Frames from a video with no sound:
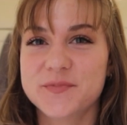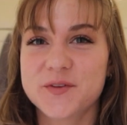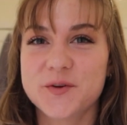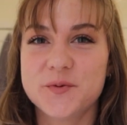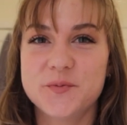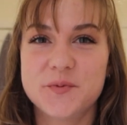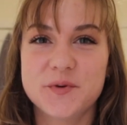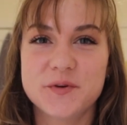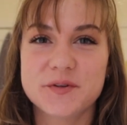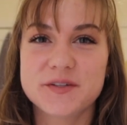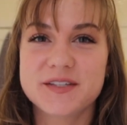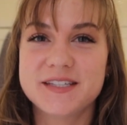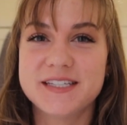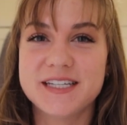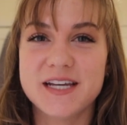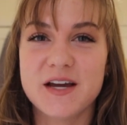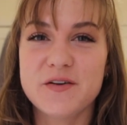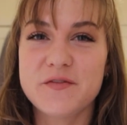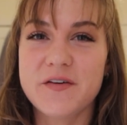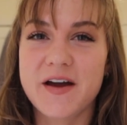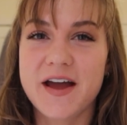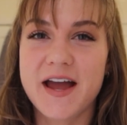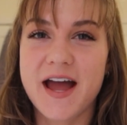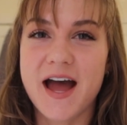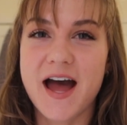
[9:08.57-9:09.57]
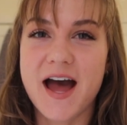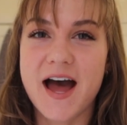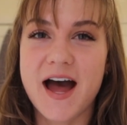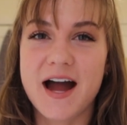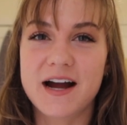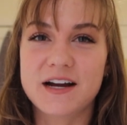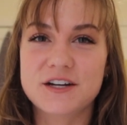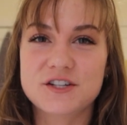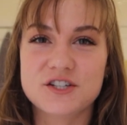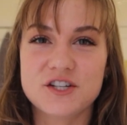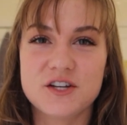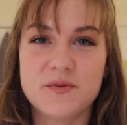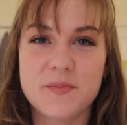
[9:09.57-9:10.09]
We'll see if I
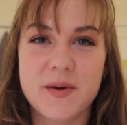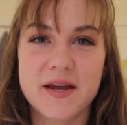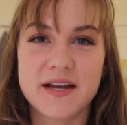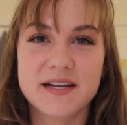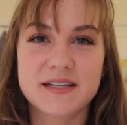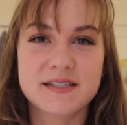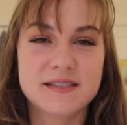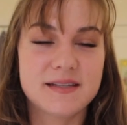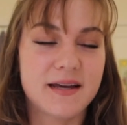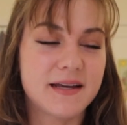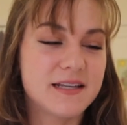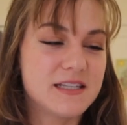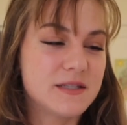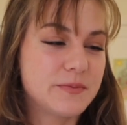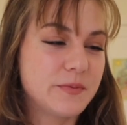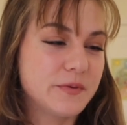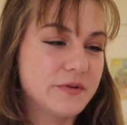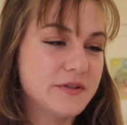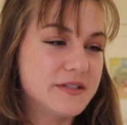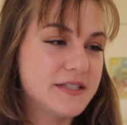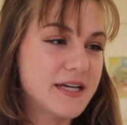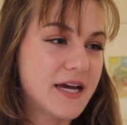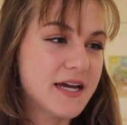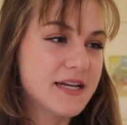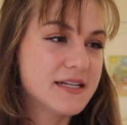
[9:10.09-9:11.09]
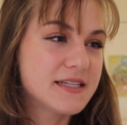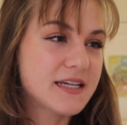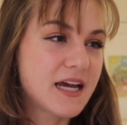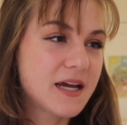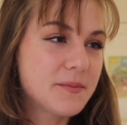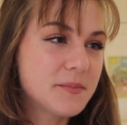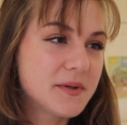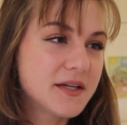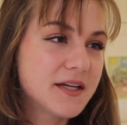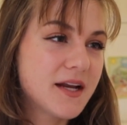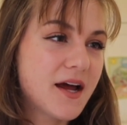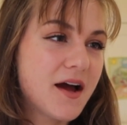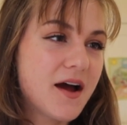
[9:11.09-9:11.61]
actually make a sizable dent. I
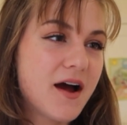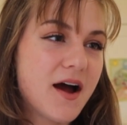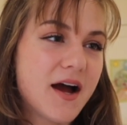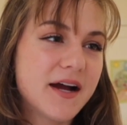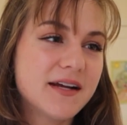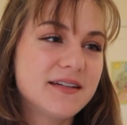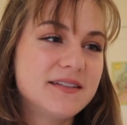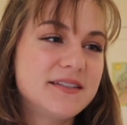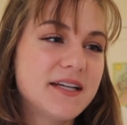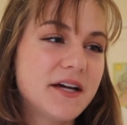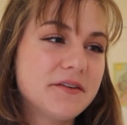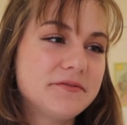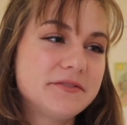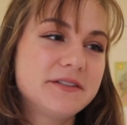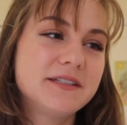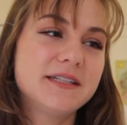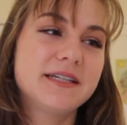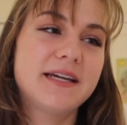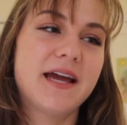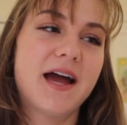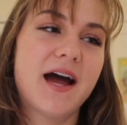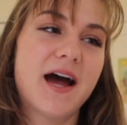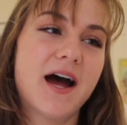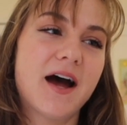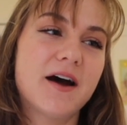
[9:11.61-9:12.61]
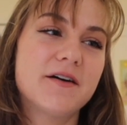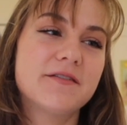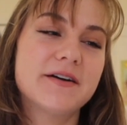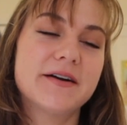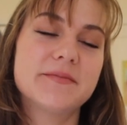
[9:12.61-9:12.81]
mean, I definitely have.